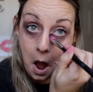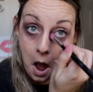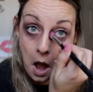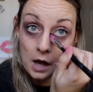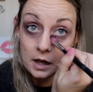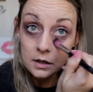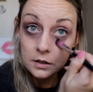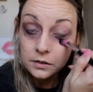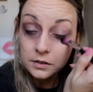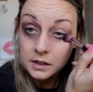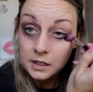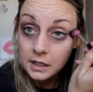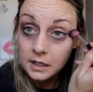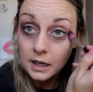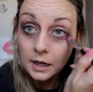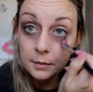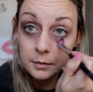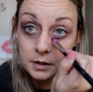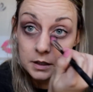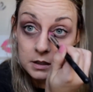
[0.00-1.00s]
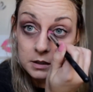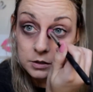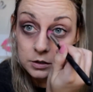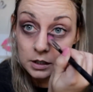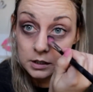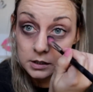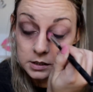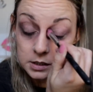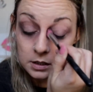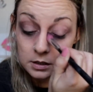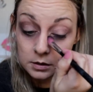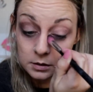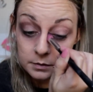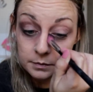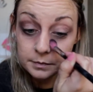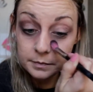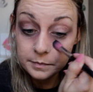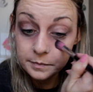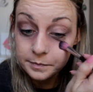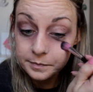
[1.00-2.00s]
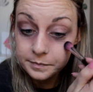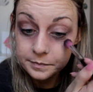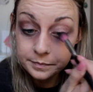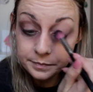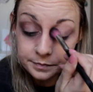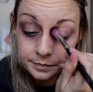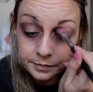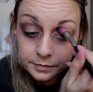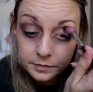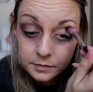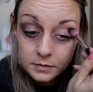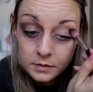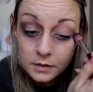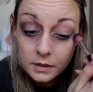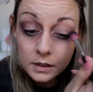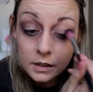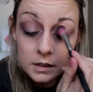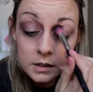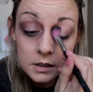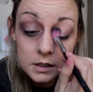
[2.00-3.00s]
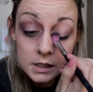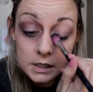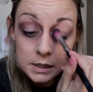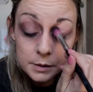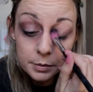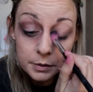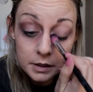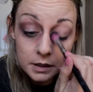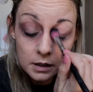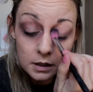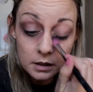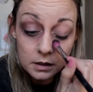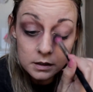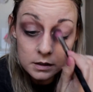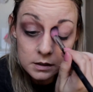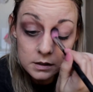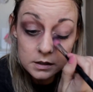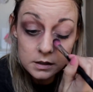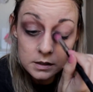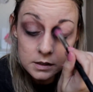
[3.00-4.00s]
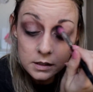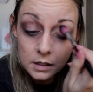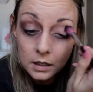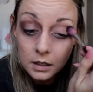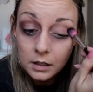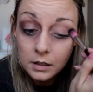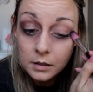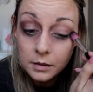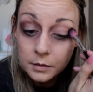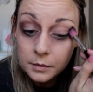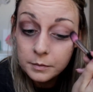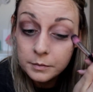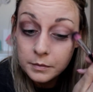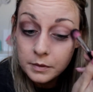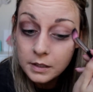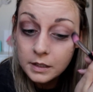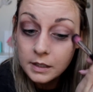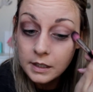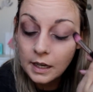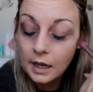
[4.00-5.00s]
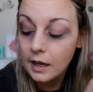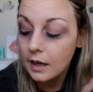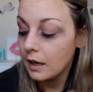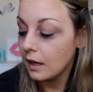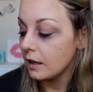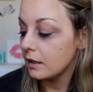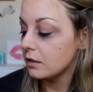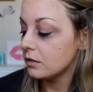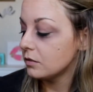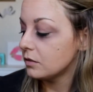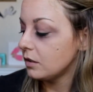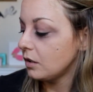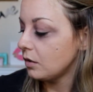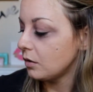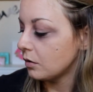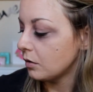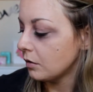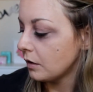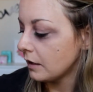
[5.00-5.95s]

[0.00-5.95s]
I don't think I'm gonna dress up. Just because, yeah, I don't know.